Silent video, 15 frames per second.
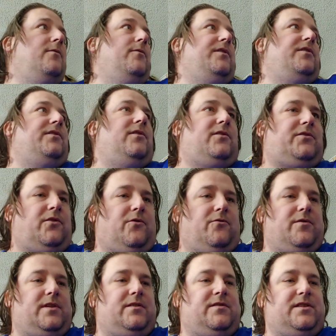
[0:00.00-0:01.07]
which looks
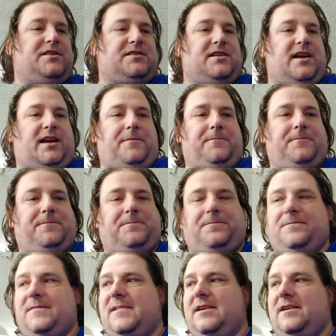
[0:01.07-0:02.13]
really, really slick
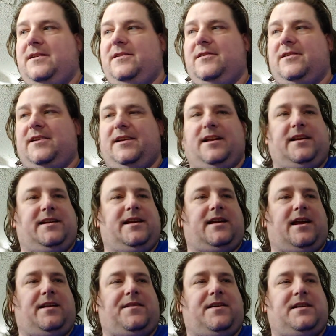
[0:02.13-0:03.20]
going to get a
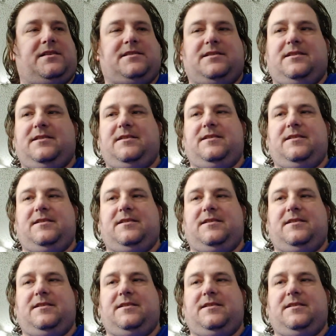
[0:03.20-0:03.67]
kick out of this.